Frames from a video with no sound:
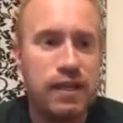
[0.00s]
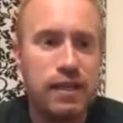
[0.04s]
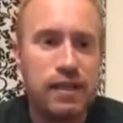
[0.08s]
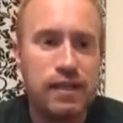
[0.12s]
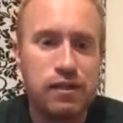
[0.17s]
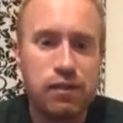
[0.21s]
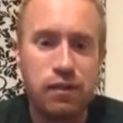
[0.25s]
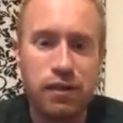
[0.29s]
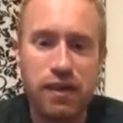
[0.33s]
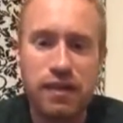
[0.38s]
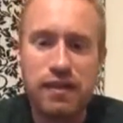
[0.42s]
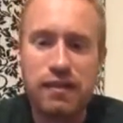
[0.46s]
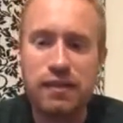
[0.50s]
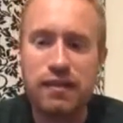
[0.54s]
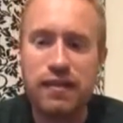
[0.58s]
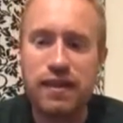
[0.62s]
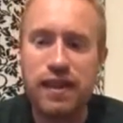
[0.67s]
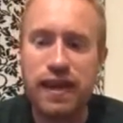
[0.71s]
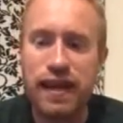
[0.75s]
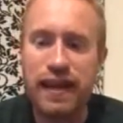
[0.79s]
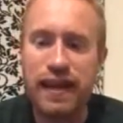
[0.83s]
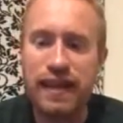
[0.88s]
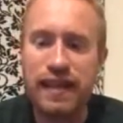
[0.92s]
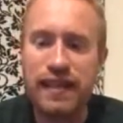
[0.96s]
So this is
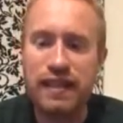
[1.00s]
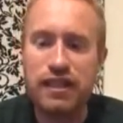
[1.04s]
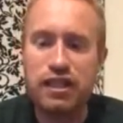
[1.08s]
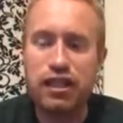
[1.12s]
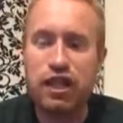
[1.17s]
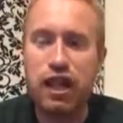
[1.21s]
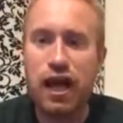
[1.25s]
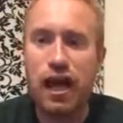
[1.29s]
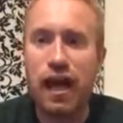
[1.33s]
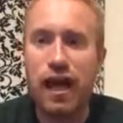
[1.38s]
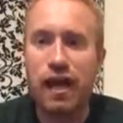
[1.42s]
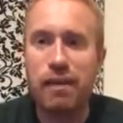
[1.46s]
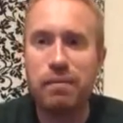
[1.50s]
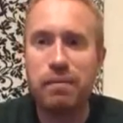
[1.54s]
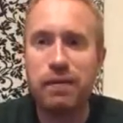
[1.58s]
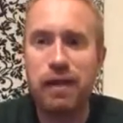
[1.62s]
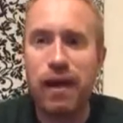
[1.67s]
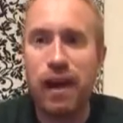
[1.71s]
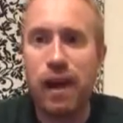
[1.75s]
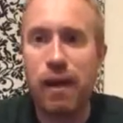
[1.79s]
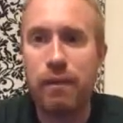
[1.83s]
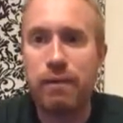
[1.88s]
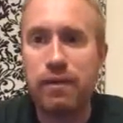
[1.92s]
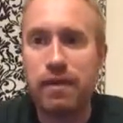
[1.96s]
an English
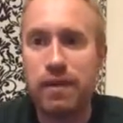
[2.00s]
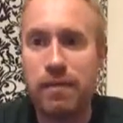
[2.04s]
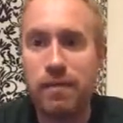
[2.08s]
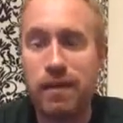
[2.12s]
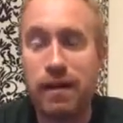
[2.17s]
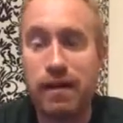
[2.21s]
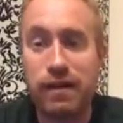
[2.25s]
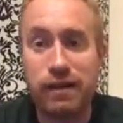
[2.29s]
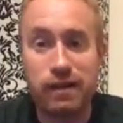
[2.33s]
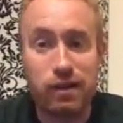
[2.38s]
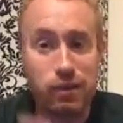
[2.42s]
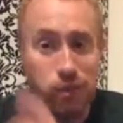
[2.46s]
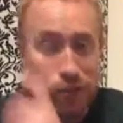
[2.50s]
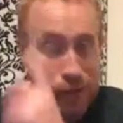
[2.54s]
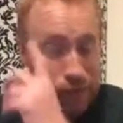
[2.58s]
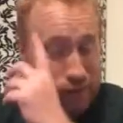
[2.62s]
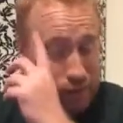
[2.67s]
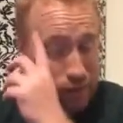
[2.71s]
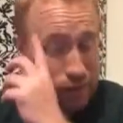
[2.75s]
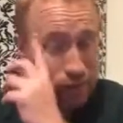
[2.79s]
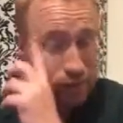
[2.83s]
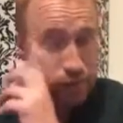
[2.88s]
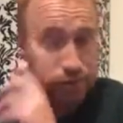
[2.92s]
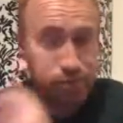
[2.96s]
IPA with an American twist.